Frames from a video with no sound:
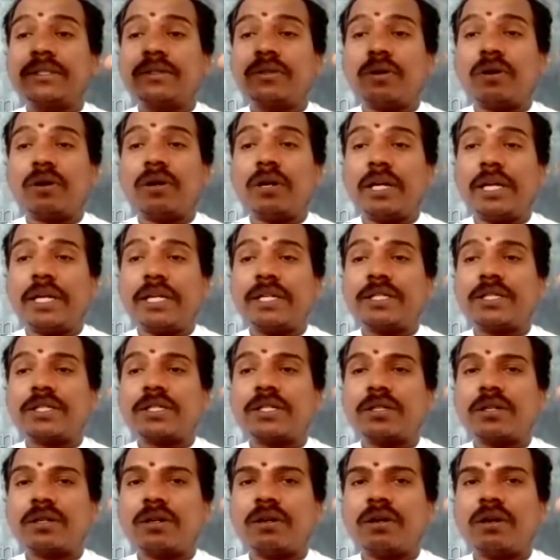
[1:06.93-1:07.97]

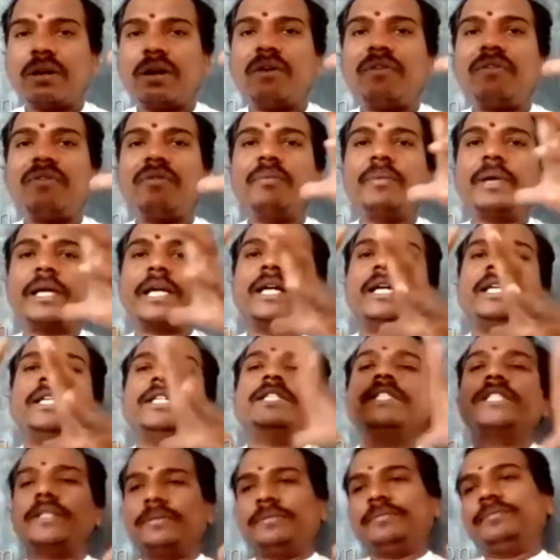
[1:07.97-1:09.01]
knowledge of
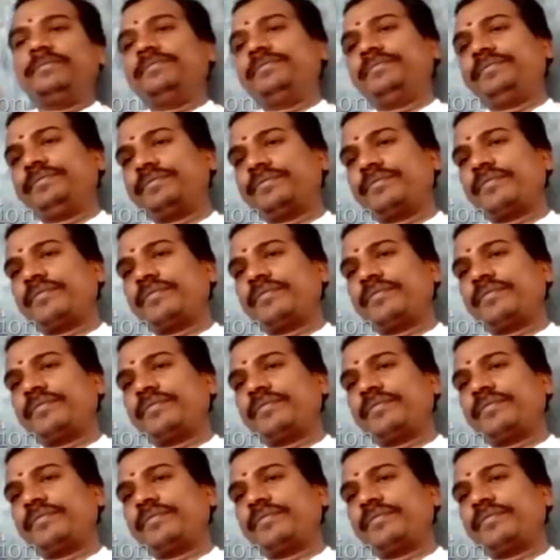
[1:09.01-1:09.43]
mechanism.